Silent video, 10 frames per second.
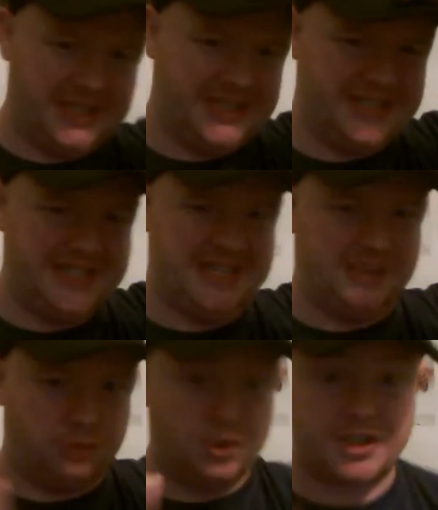as
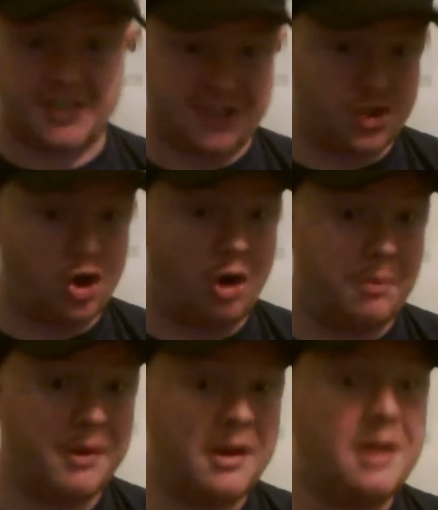he loses his
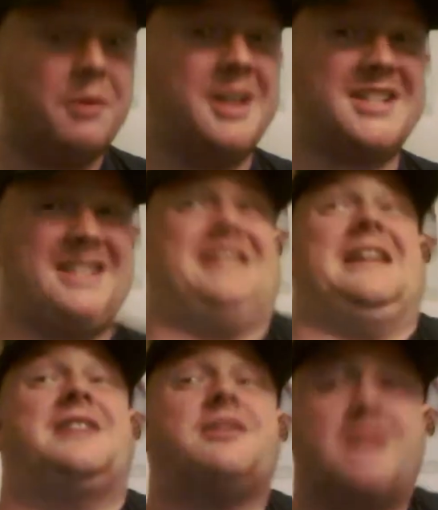job, which
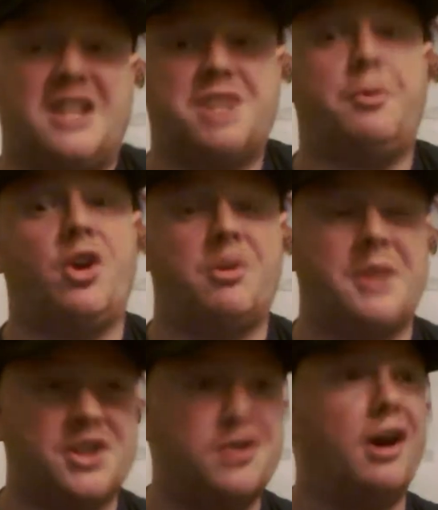it sounds like a spoiler,
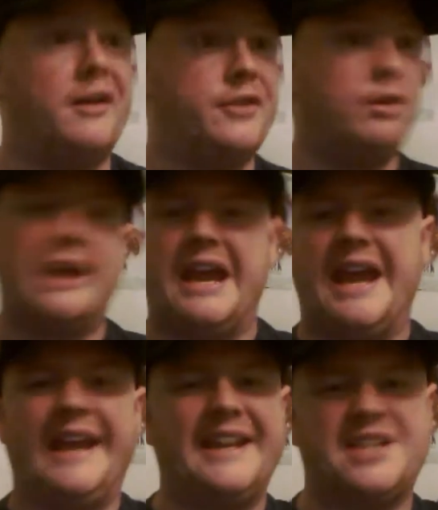but it's not. If you look at
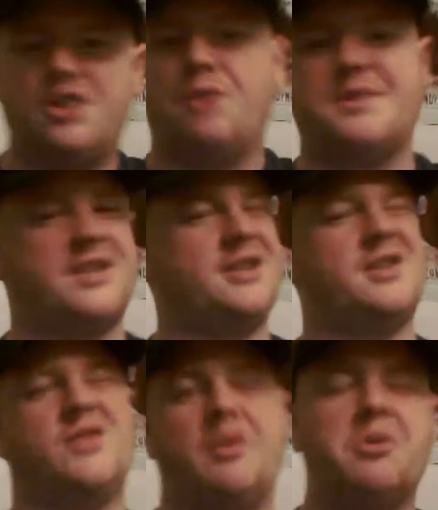any synopsis of
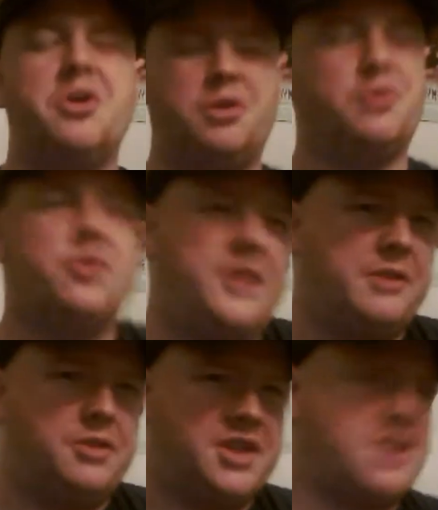this film, you'll know
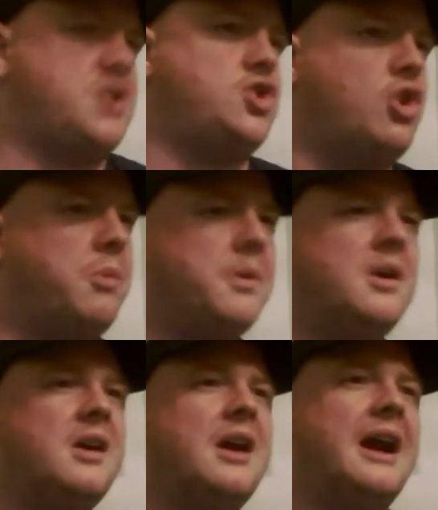he loses his job,
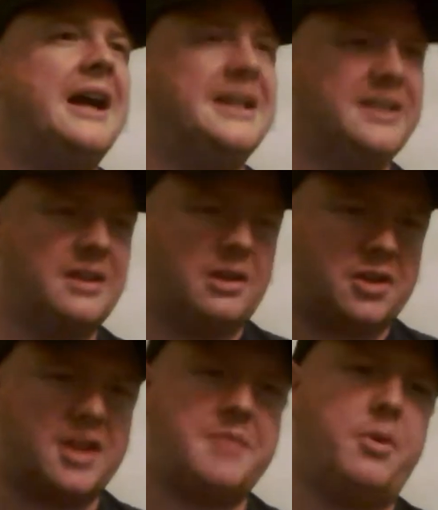and
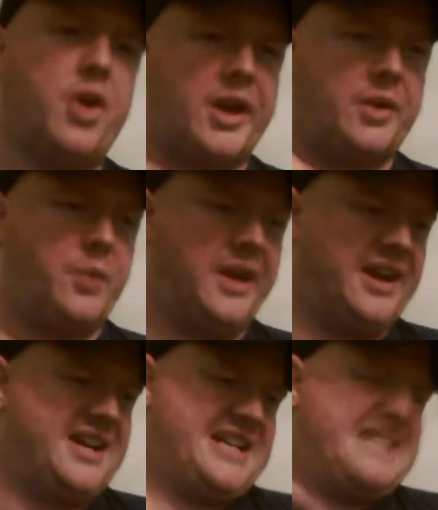to the point
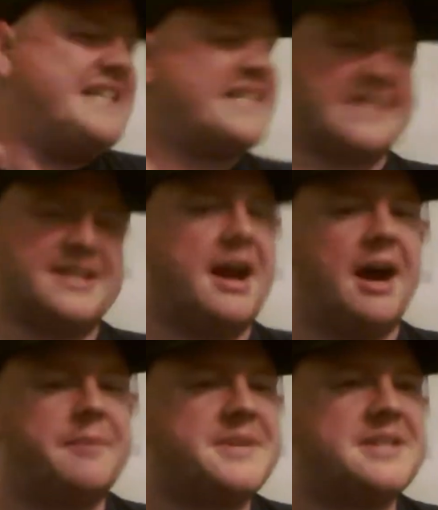where he
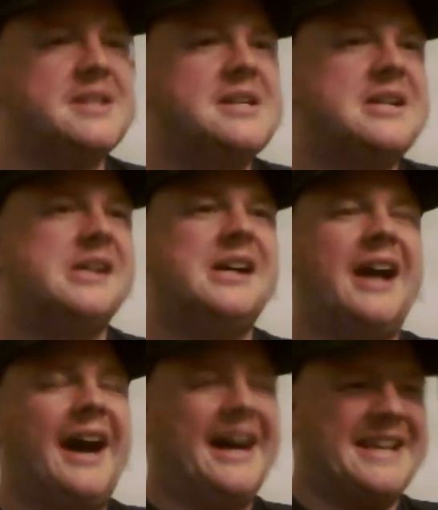snaps,
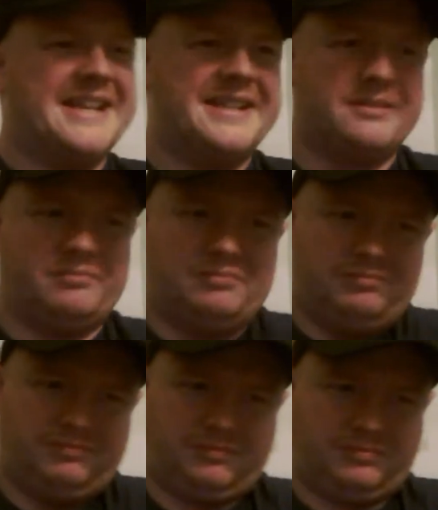and
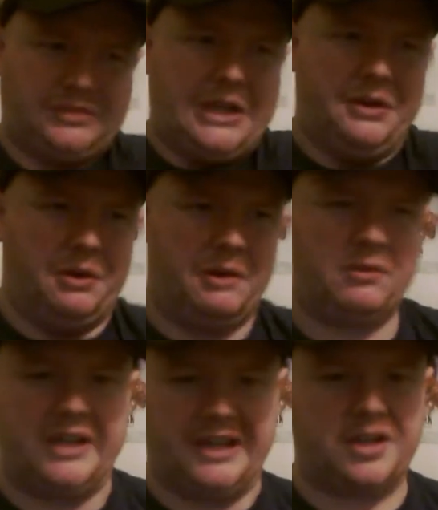
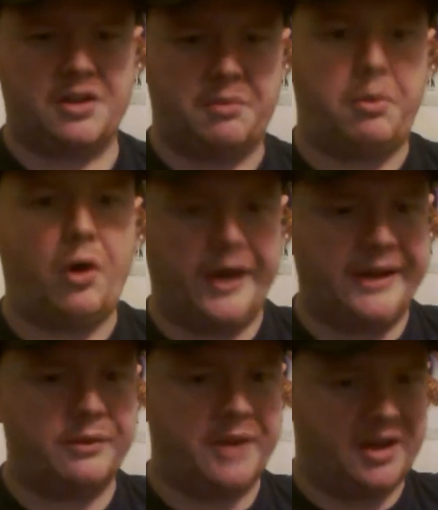leading to the
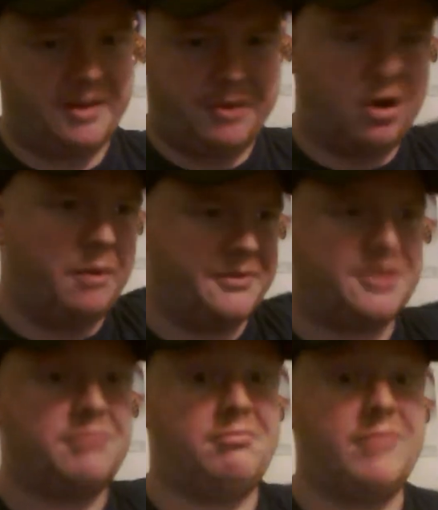point where he
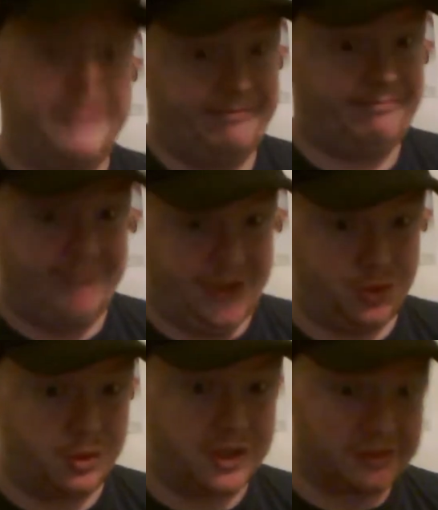becomes the
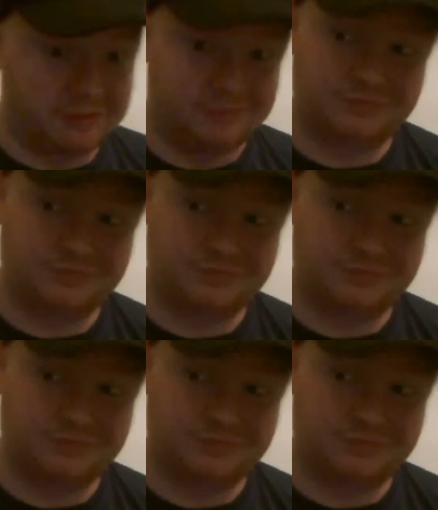Joker.